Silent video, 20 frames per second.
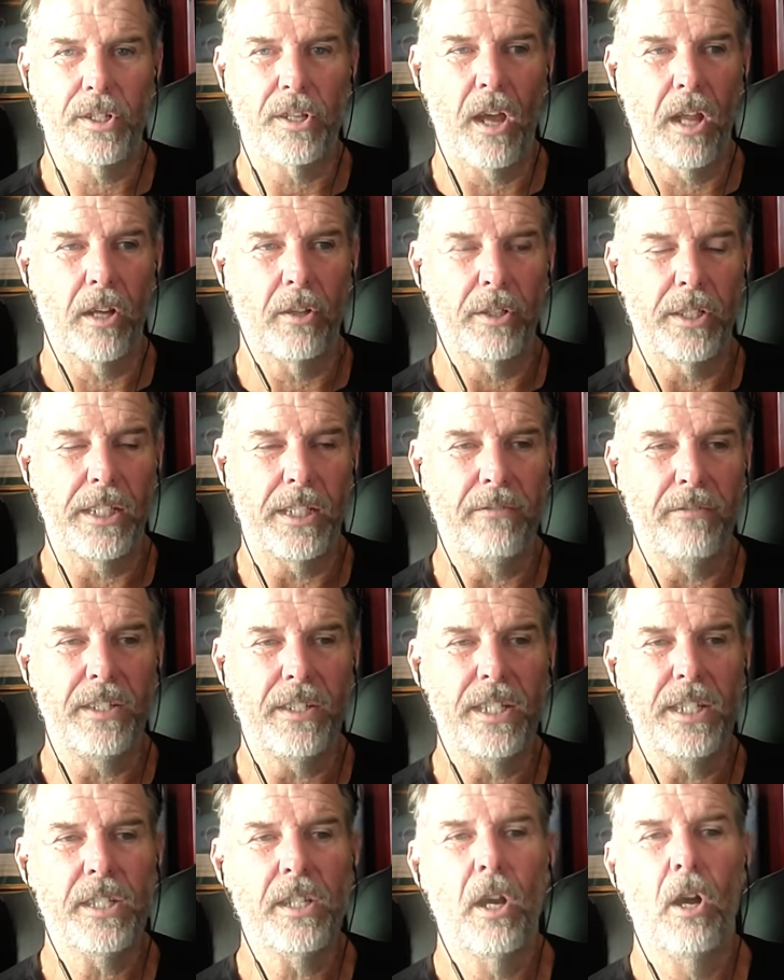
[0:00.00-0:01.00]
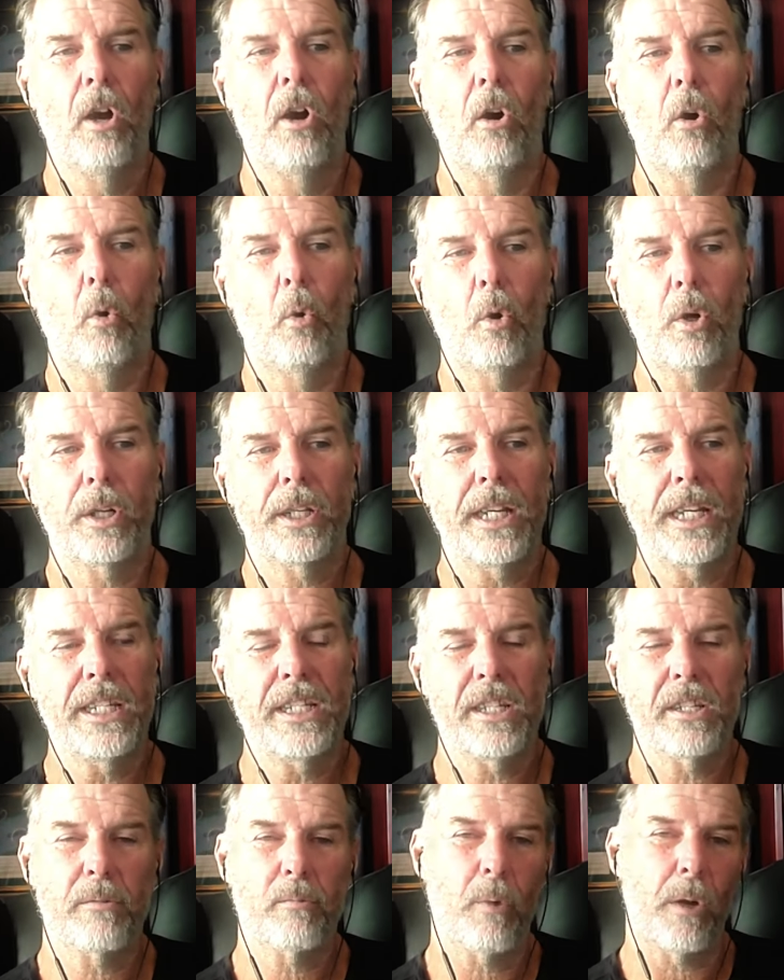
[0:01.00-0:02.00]
EVs, or
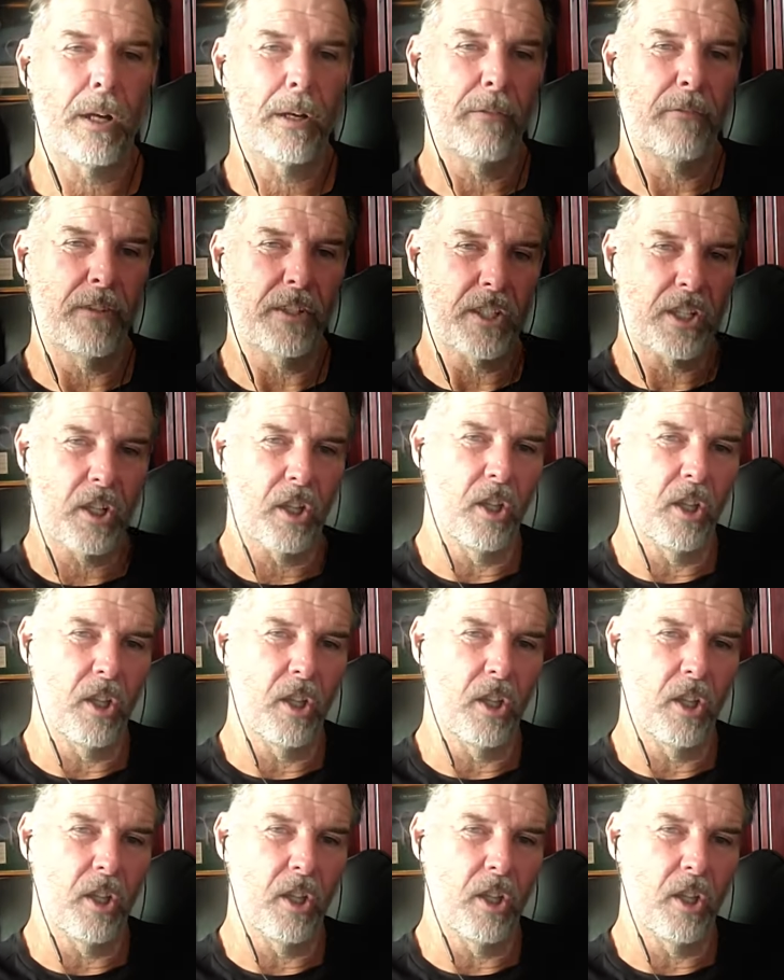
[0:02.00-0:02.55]
cases where if it's